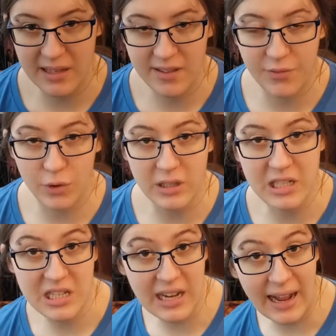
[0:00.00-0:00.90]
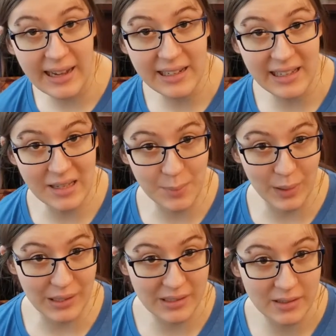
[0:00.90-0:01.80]
is for a shiny
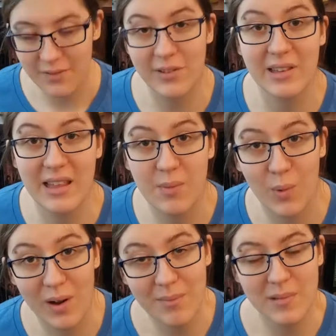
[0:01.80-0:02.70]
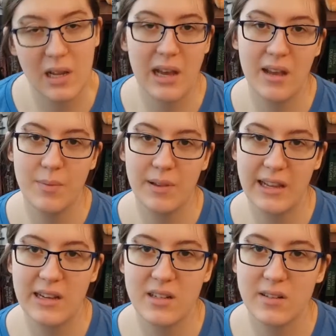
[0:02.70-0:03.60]
book. For this prompt, I
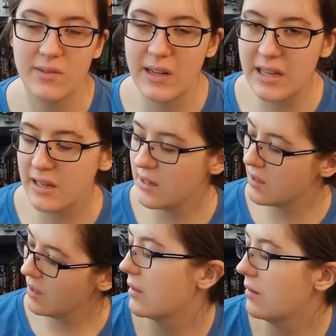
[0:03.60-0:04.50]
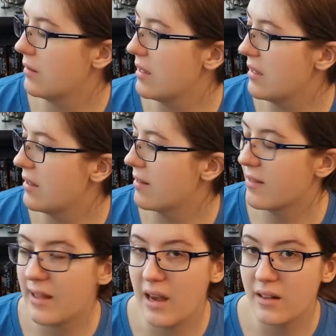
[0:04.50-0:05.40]
plan to read The
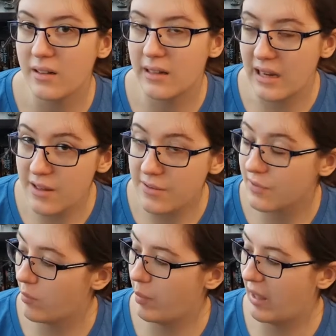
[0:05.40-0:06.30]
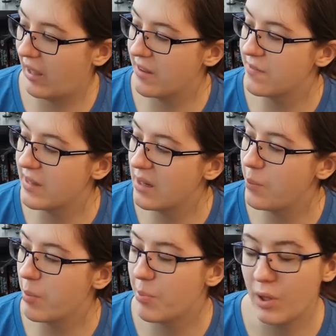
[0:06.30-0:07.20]
Subtle Knife by
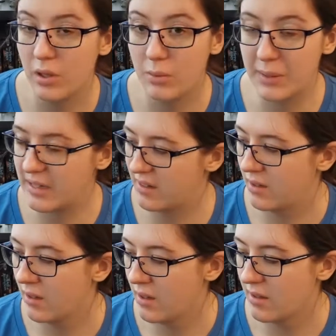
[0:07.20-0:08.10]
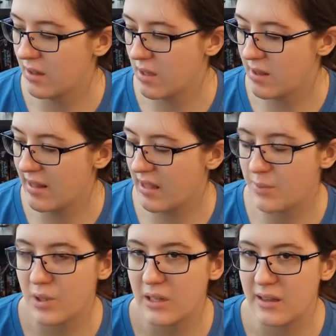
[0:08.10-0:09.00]
Philip Pullman, the second
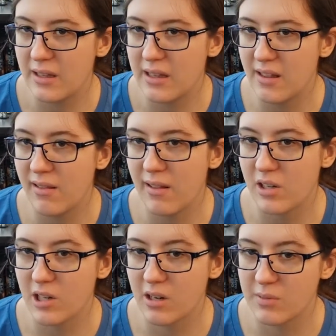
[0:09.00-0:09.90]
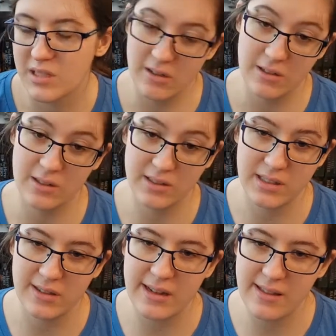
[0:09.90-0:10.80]
book in his Dark Material
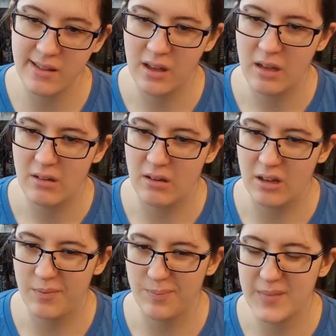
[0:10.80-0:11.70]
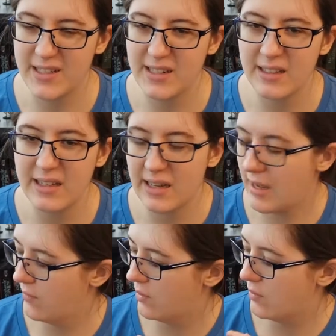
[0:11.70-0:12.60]
series. Technically, I
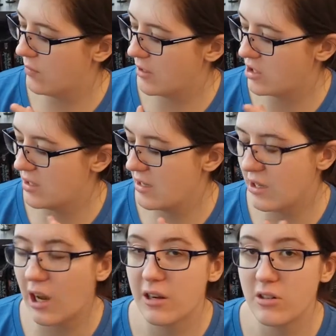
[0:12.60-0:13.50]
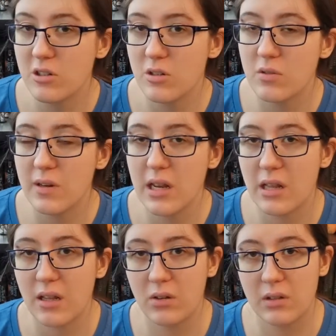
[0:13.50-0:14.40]
haven't actually gotten to
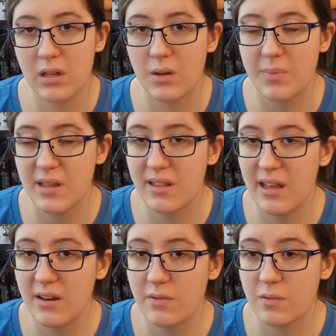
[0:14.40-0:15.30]
reading The Golden Compass yet